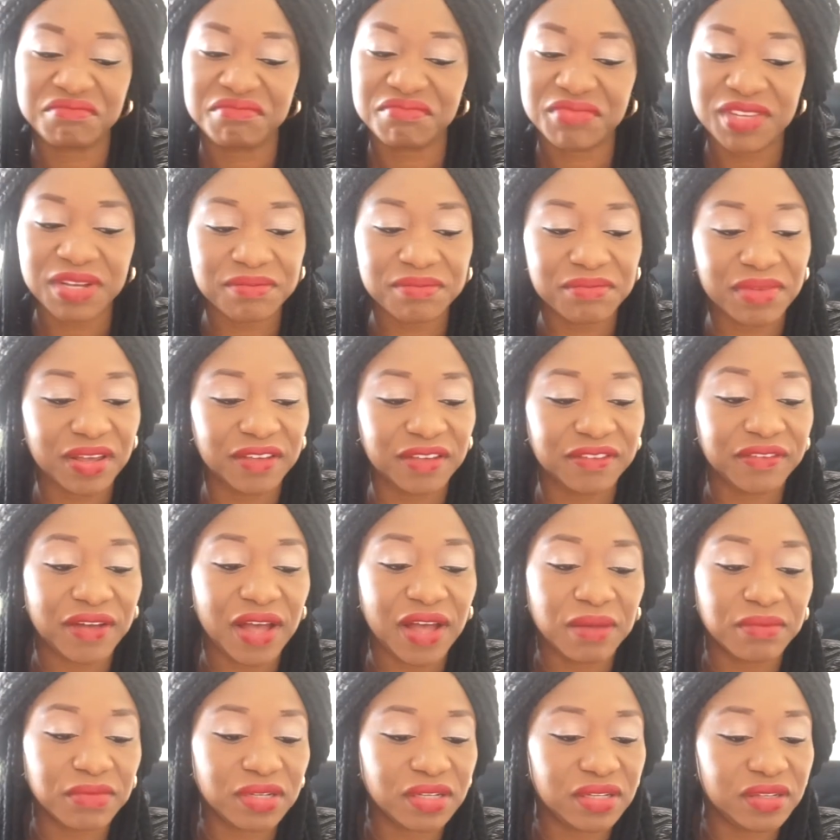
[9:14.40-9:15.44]
my
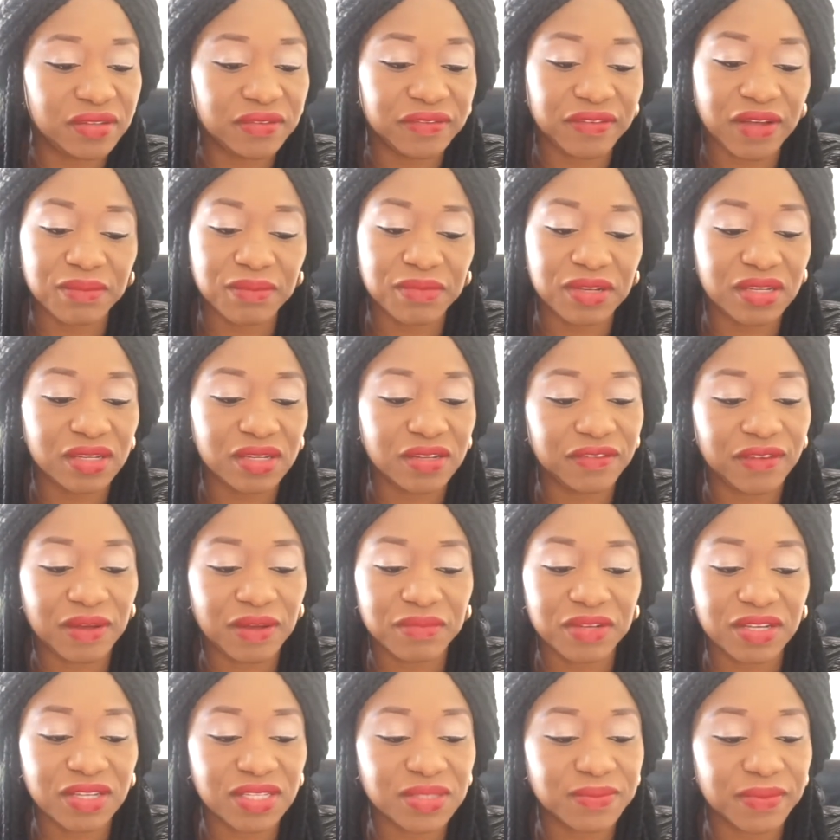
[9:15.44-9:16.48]
family. Family
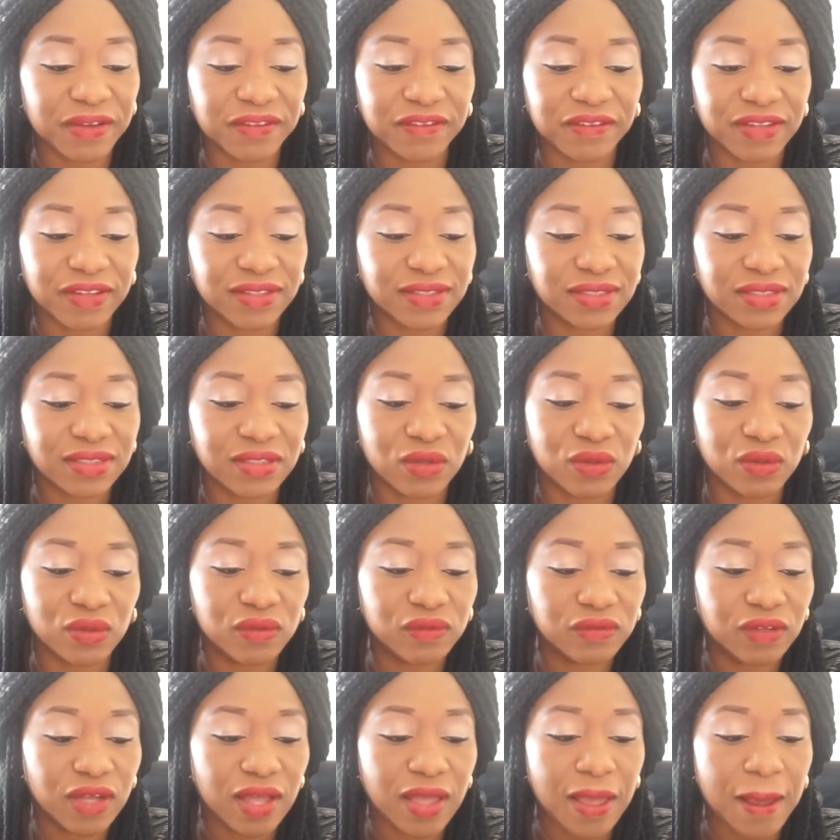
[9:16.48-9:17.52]
is my first
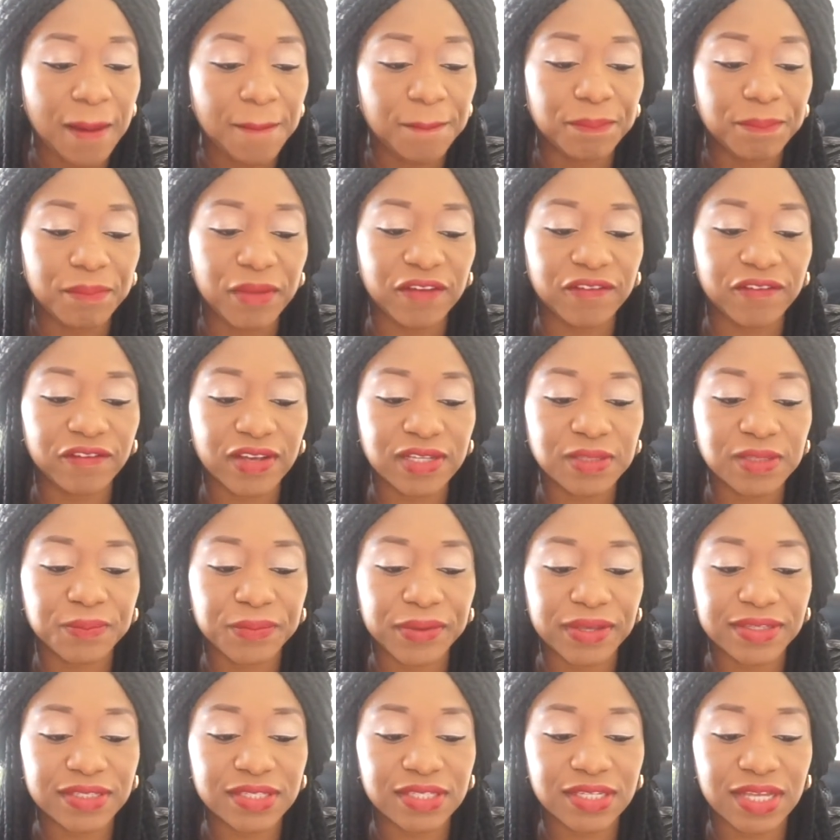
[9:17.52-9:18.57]
love. My first
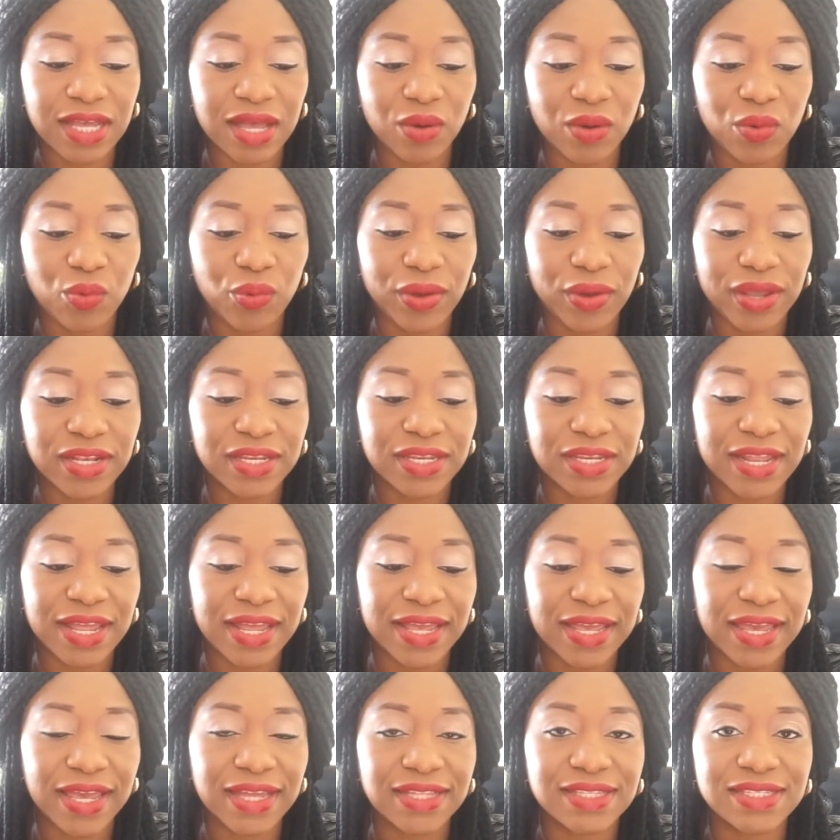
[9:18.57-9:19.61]
piercing, and when did
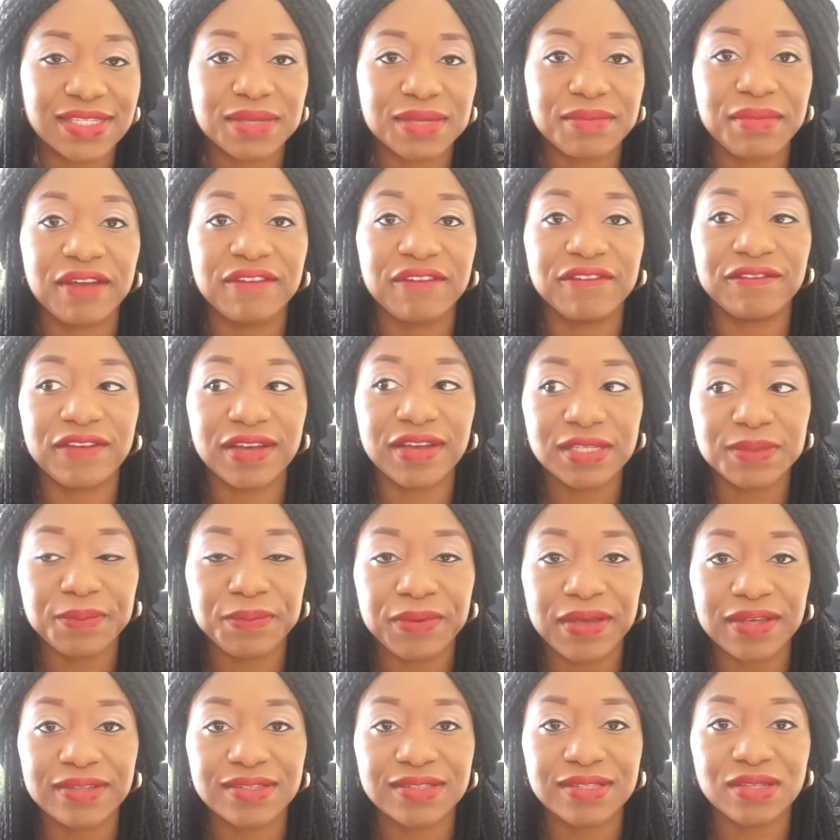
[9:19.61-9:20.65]
I get it? My first
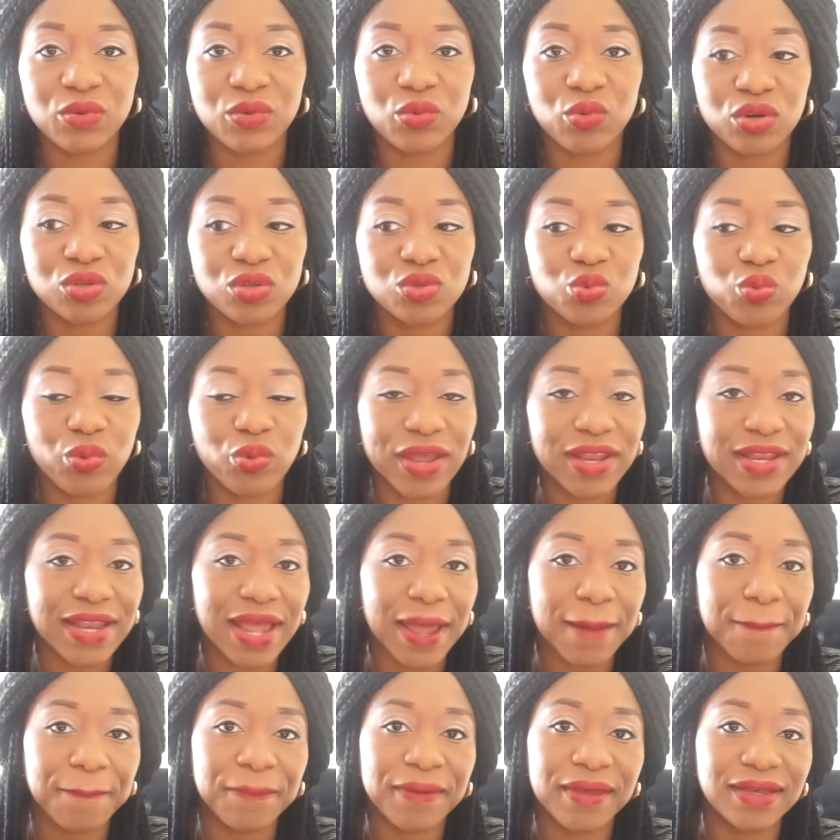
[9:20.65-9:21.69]
piercing was when
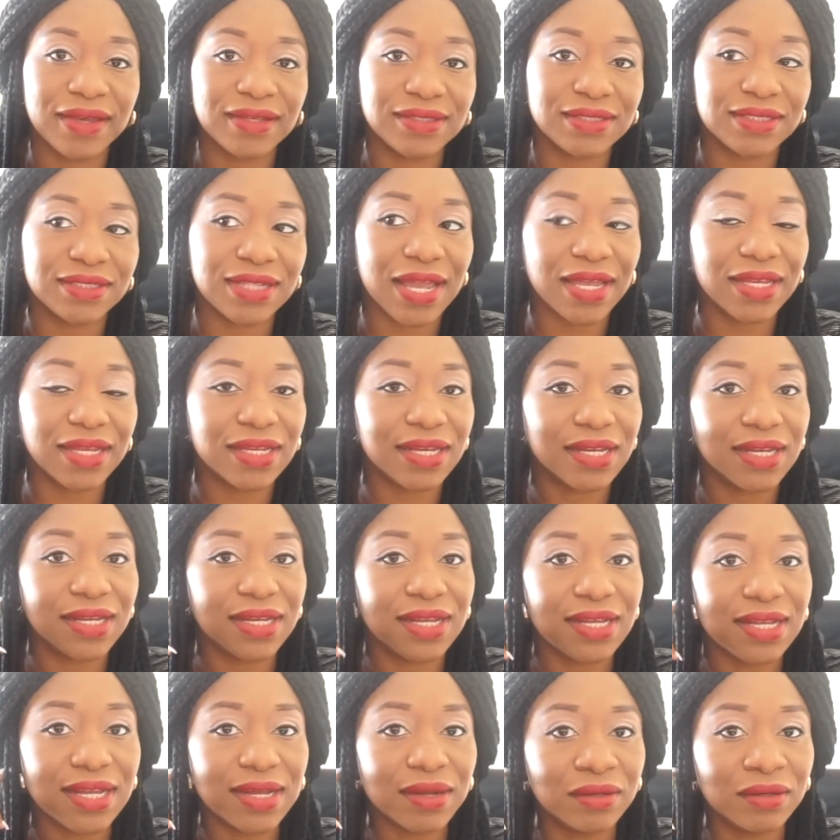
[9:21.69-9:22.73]
I pierced like
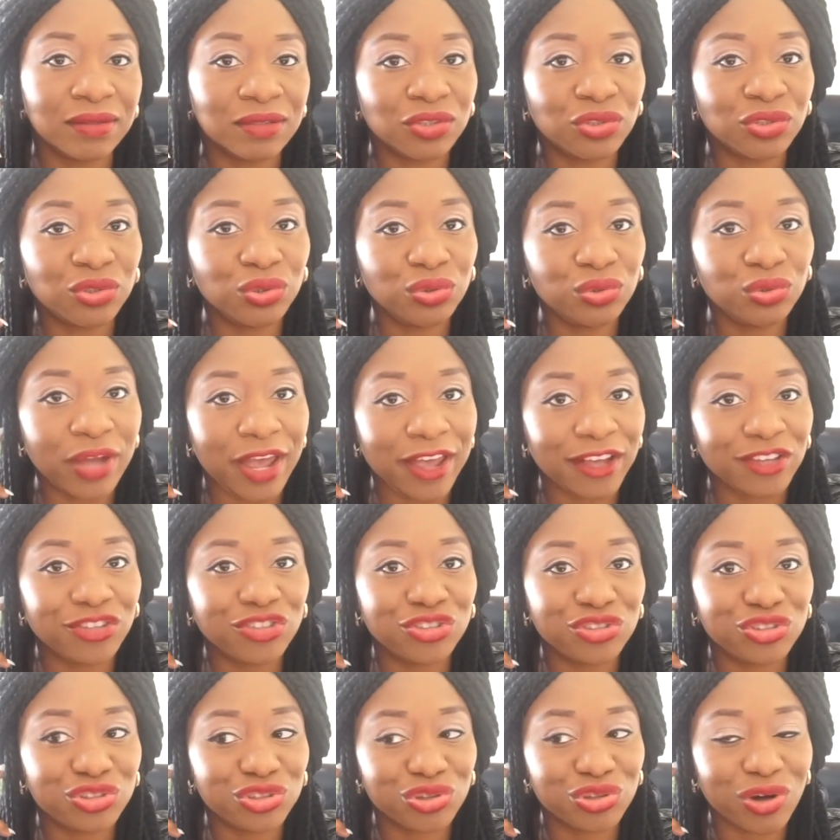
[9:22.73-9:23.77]
2
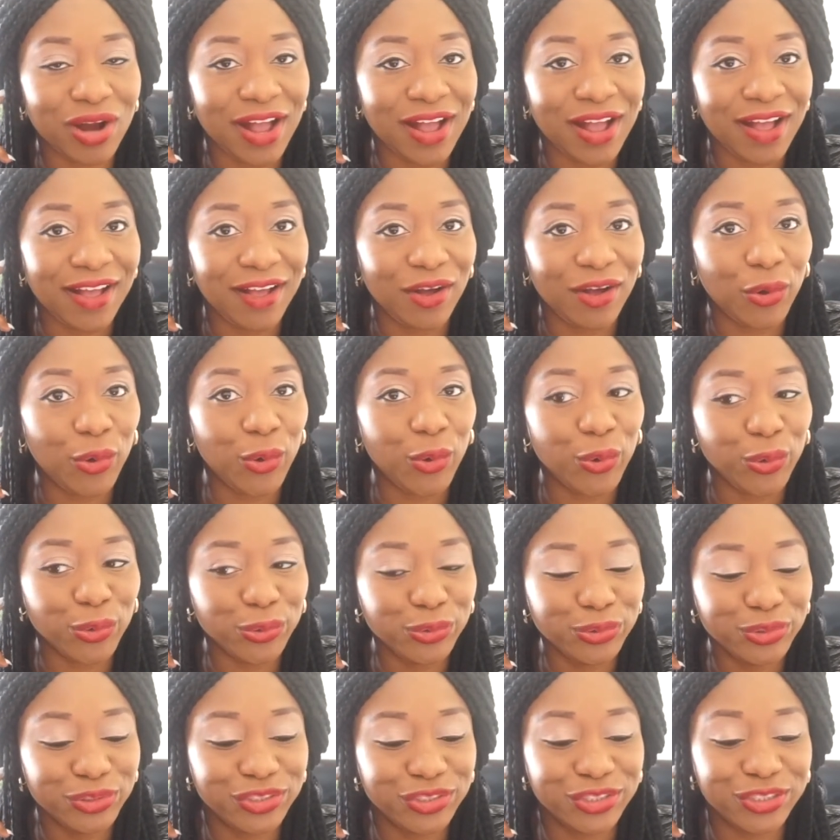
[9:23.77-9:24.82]
extra
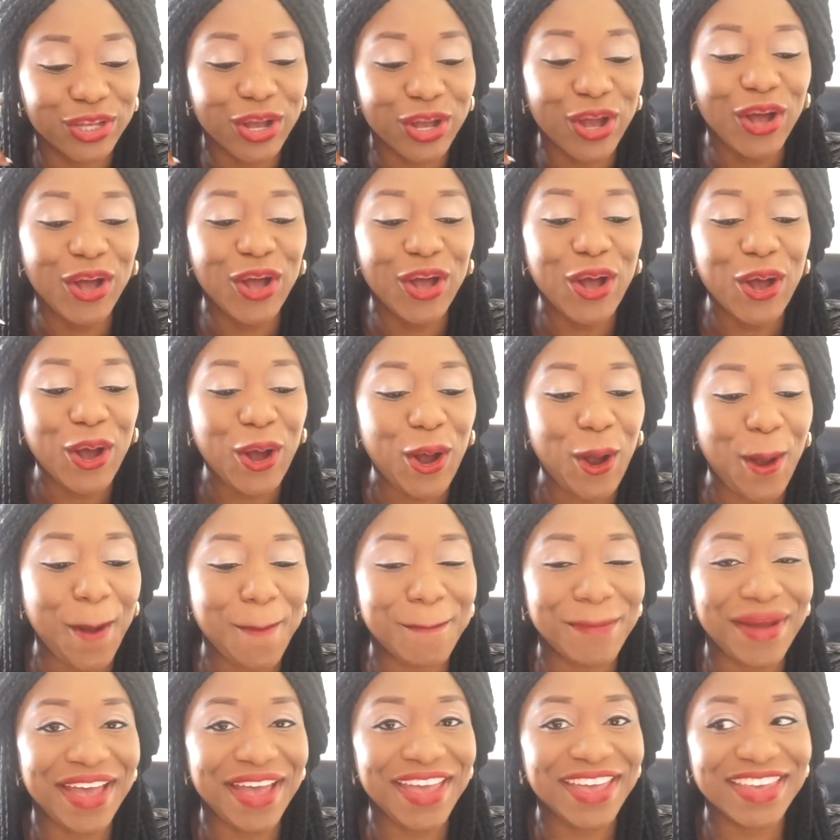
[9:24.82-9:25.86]
holes on
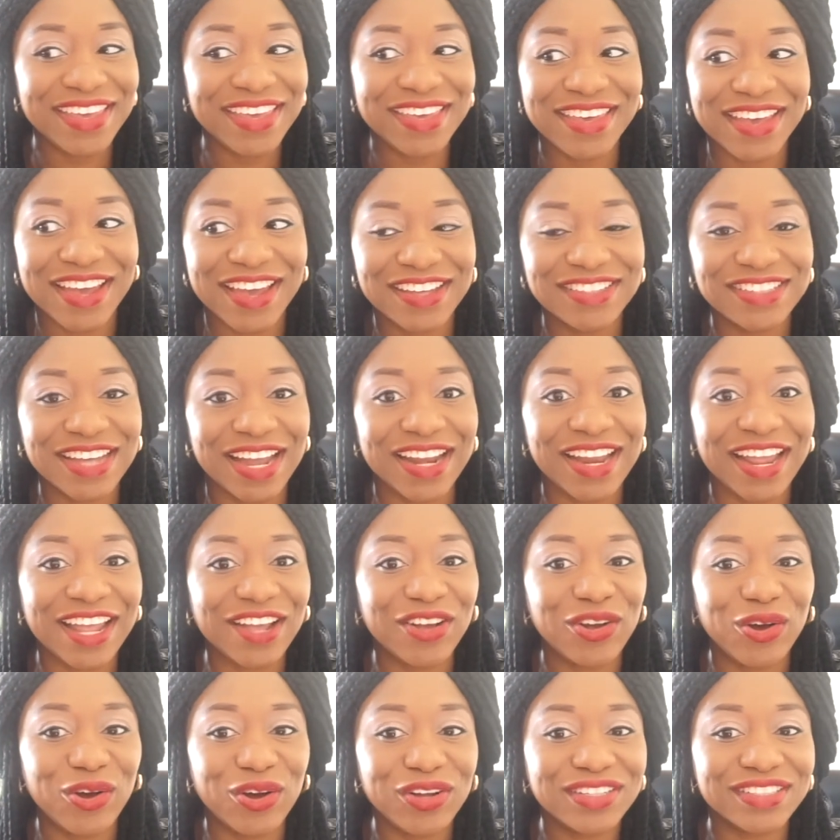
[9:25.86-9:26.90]
my ears, and I
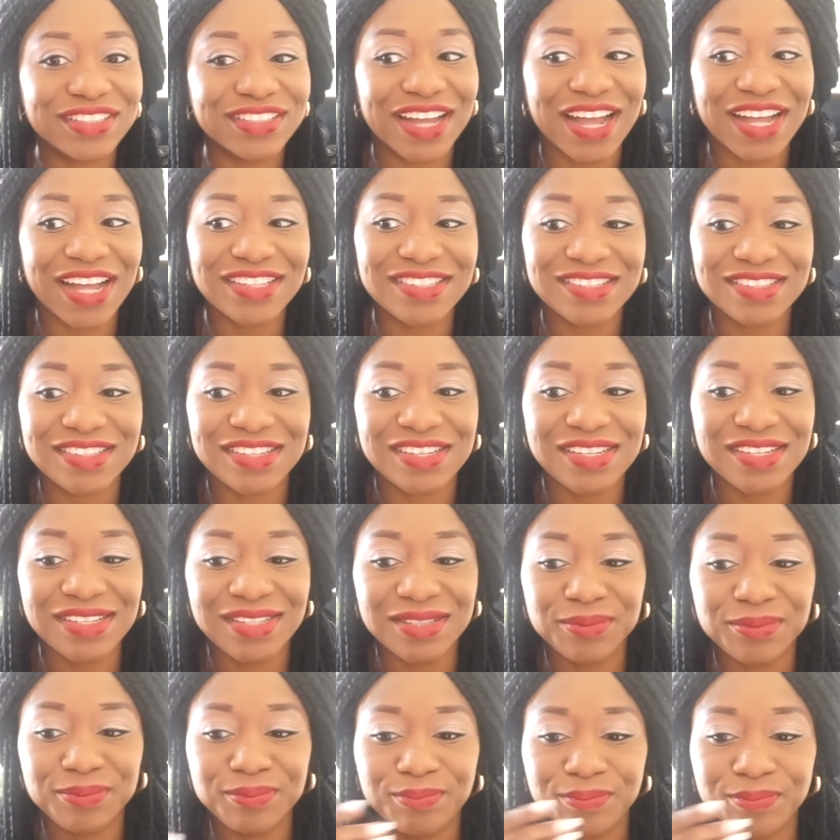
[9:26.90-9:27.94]
got that
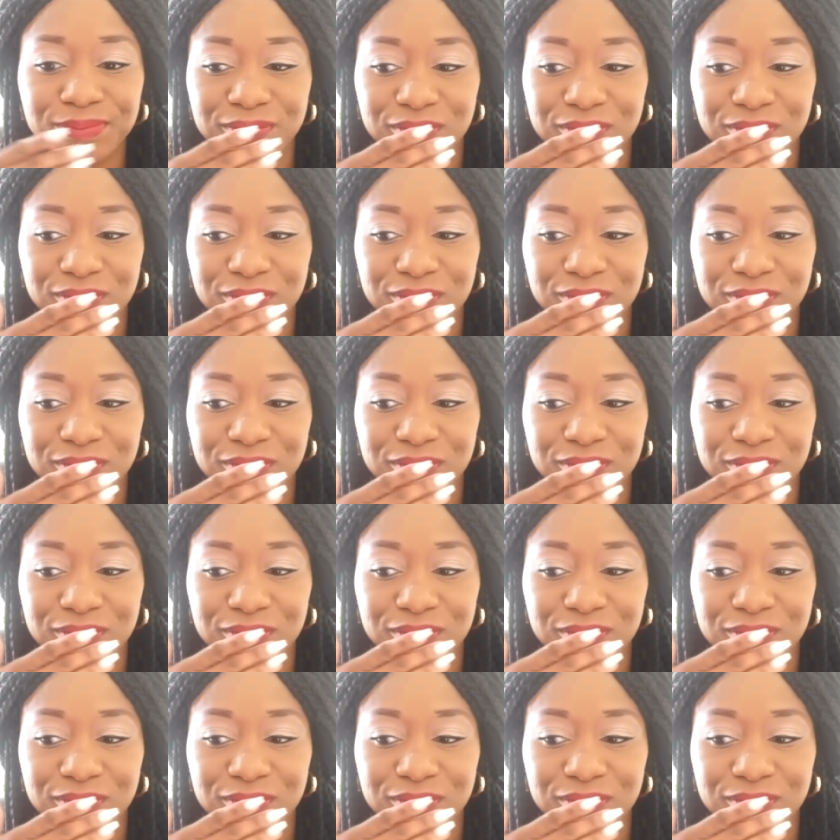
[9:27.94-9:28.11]
in